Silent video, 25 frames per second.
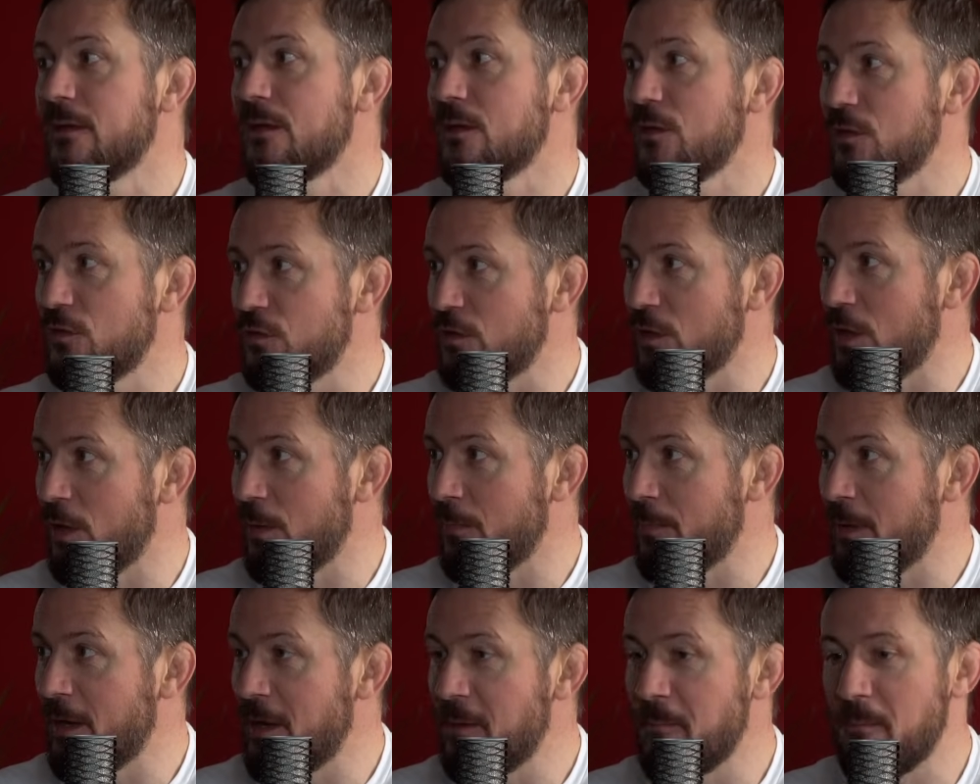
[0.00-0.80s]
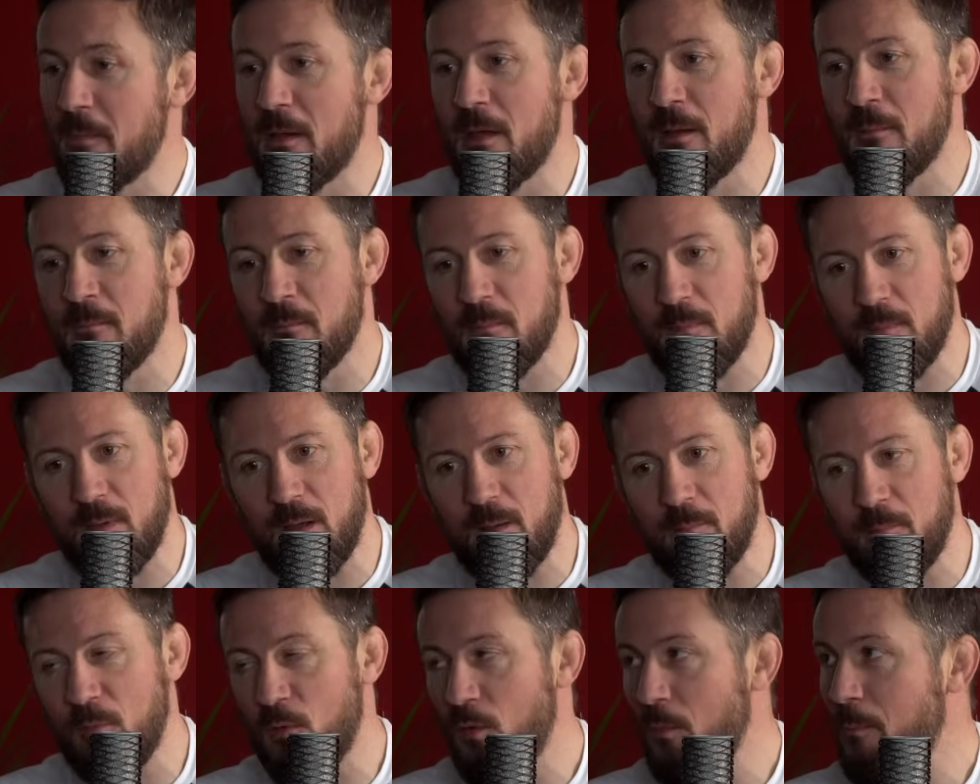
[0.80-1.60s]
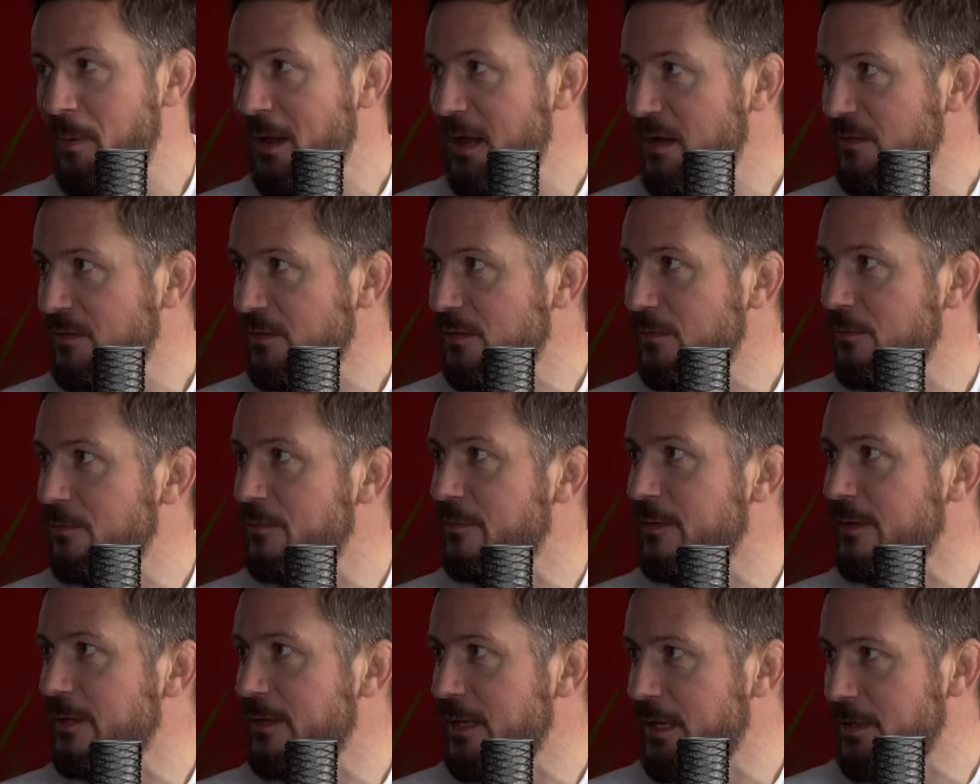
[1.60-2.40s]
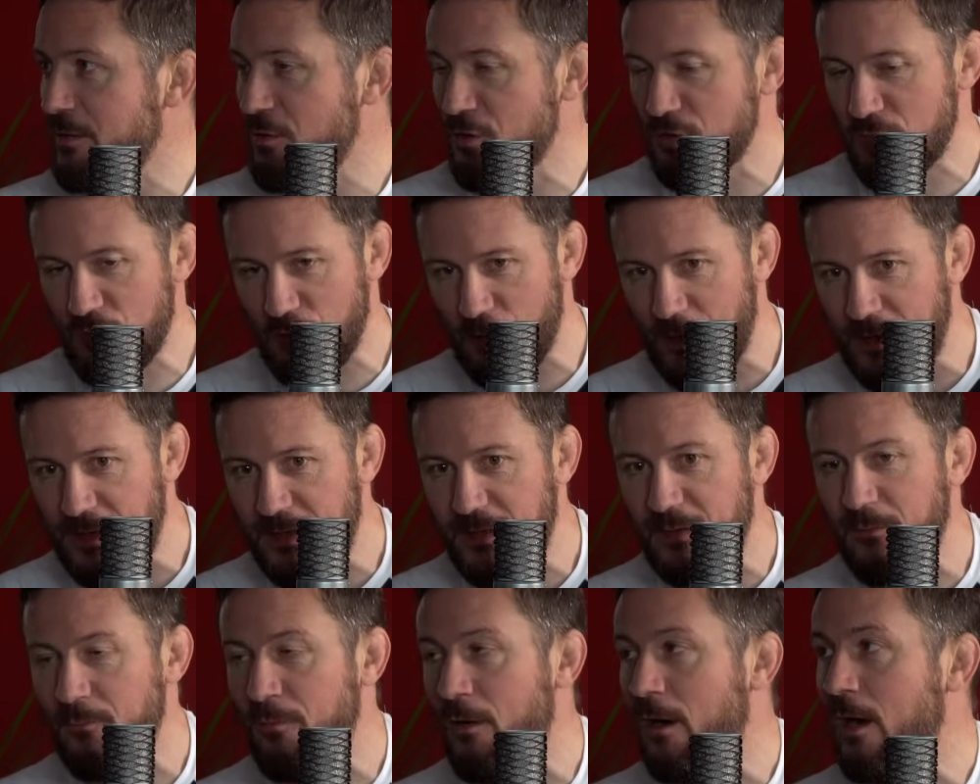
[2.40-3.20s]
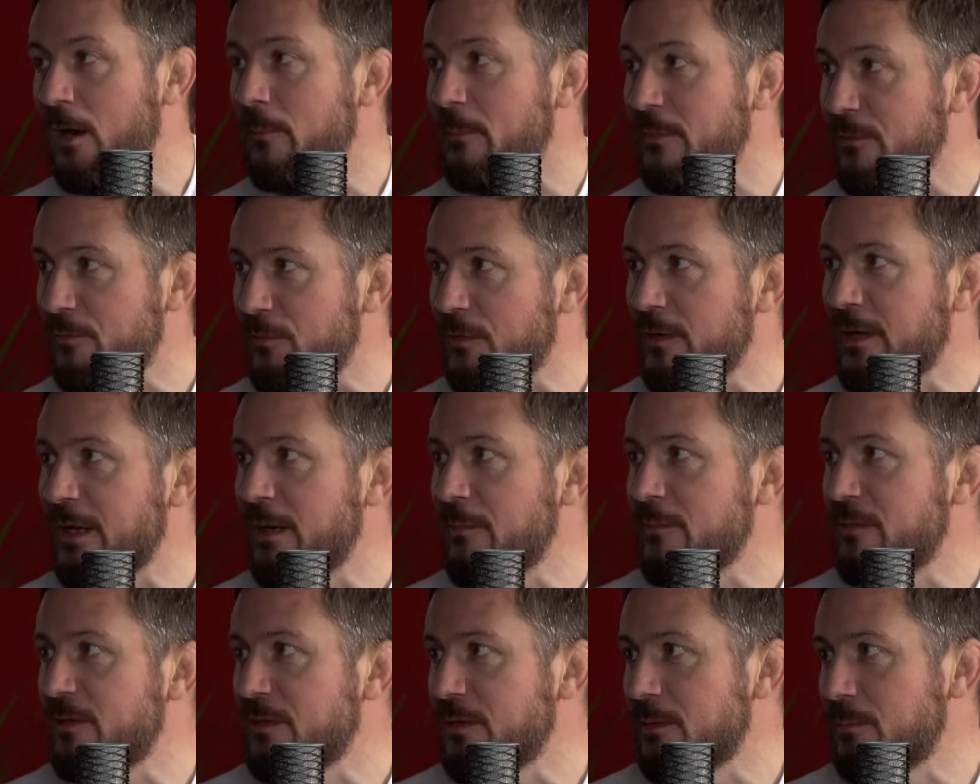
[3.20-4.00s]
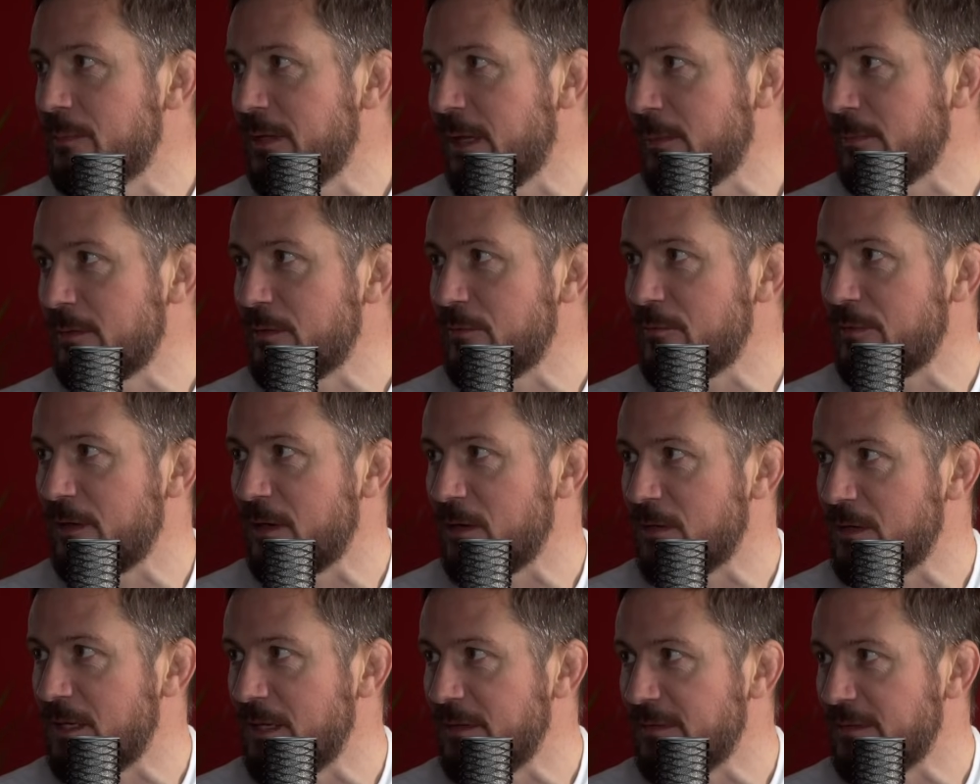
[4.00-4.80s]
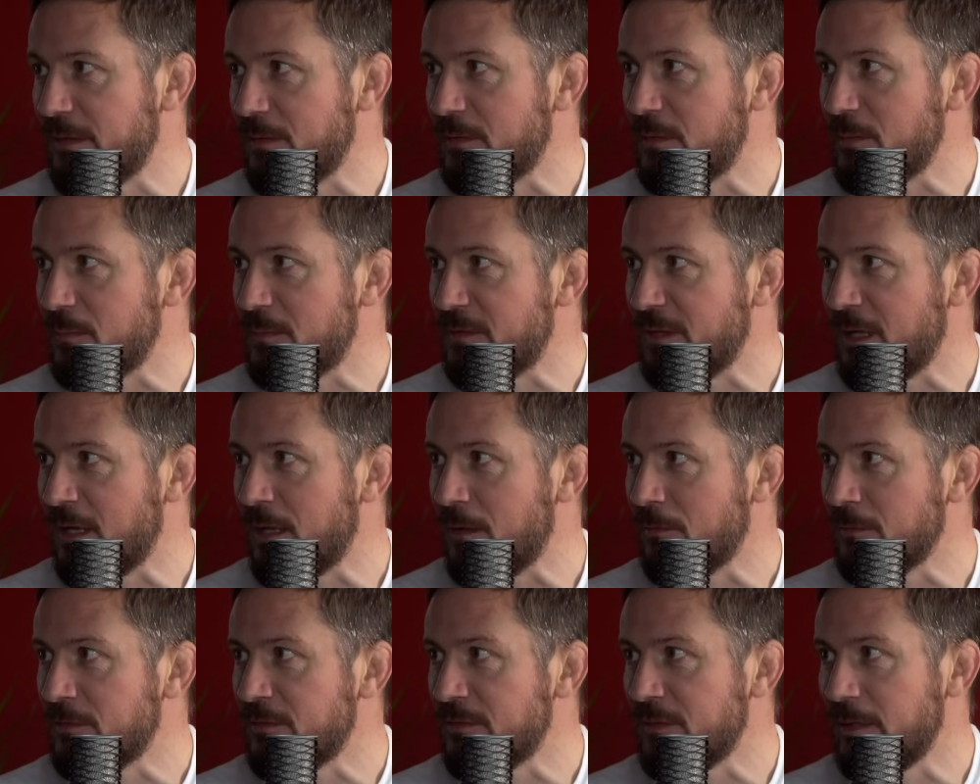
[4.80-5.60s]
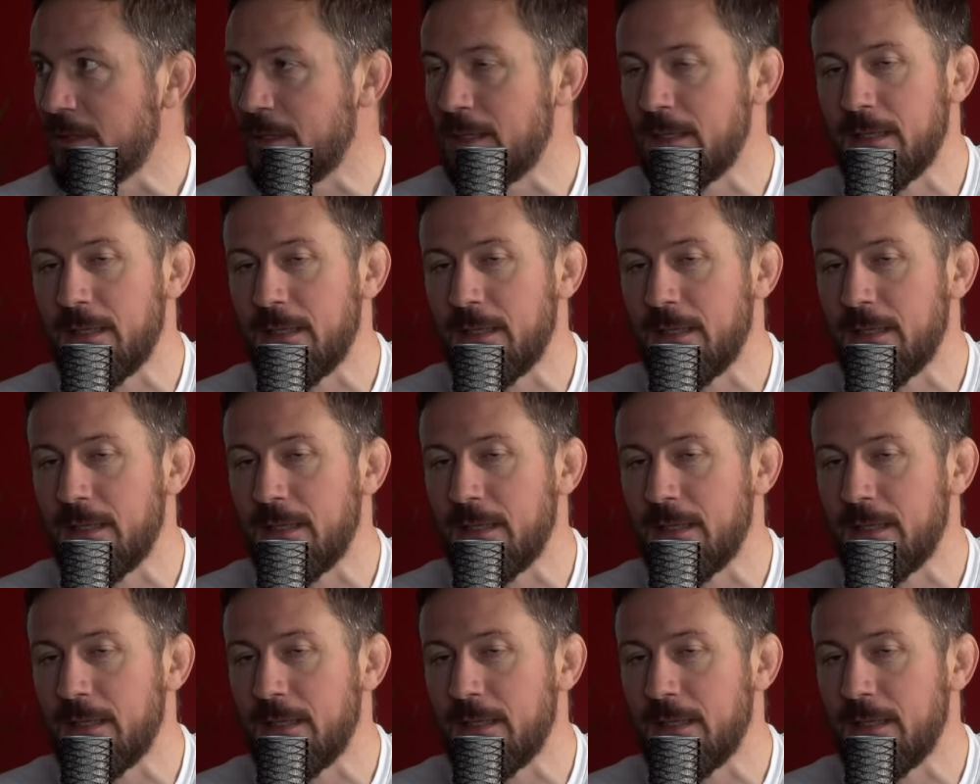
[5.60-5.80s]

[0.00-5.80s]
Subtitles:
Some I'm more passive and just creating the environment for them to be able to figure things out themselves.